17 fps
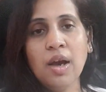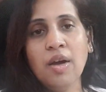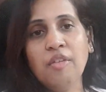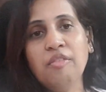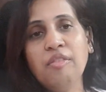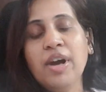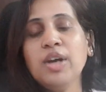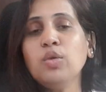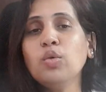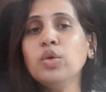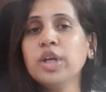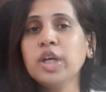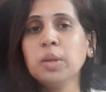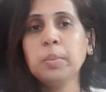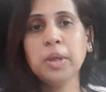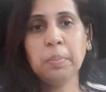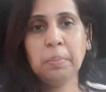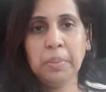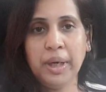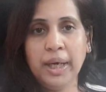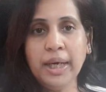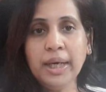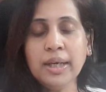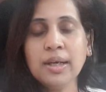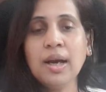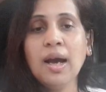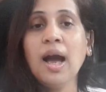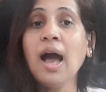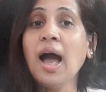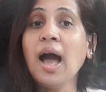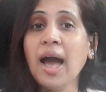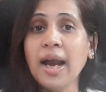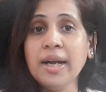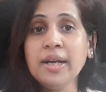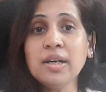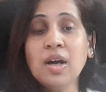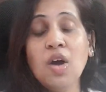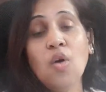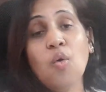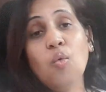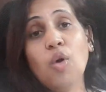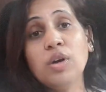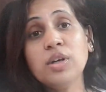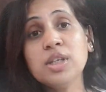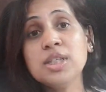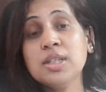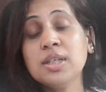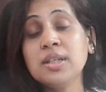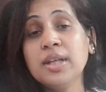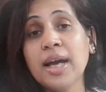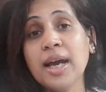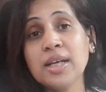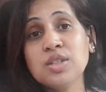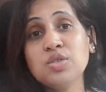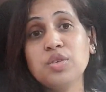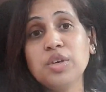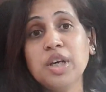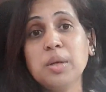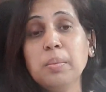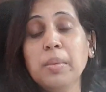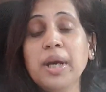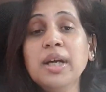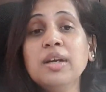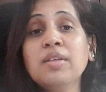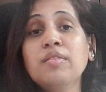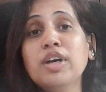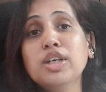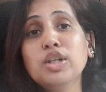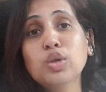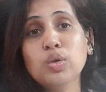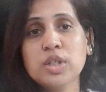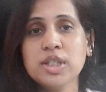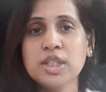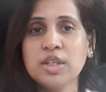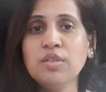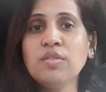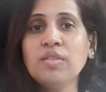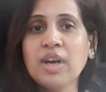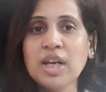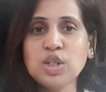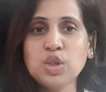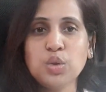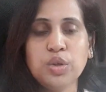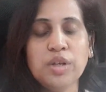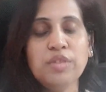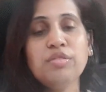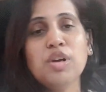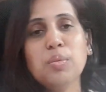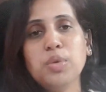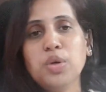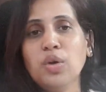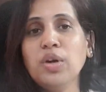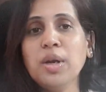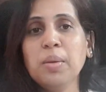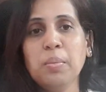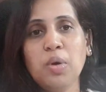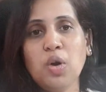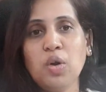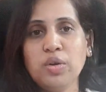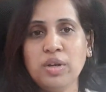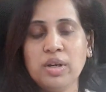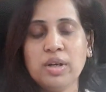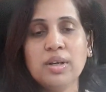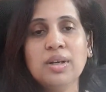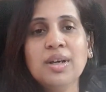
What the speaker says: when would it be paid, and what is the tax treatment when you receive gratuity from your employer.